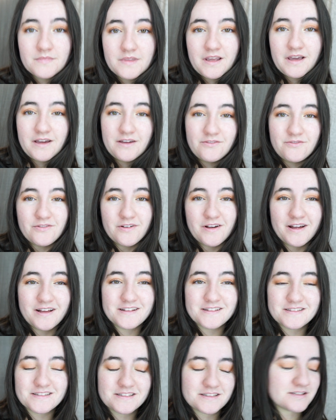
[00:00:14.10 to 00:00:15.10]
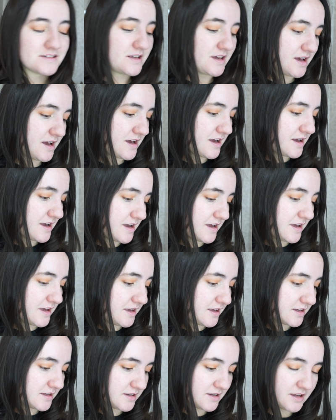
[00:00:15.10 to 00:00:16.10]
Hi friends,
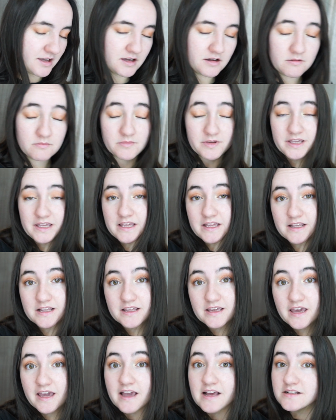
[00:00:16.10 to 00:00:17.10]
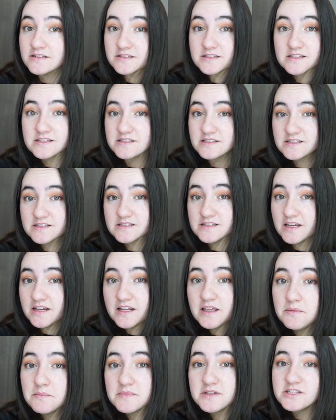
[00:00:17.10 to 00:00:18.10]
I am in Kansas
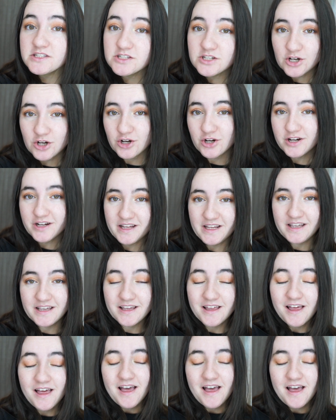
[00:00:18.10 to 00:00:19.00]
City, Missouri.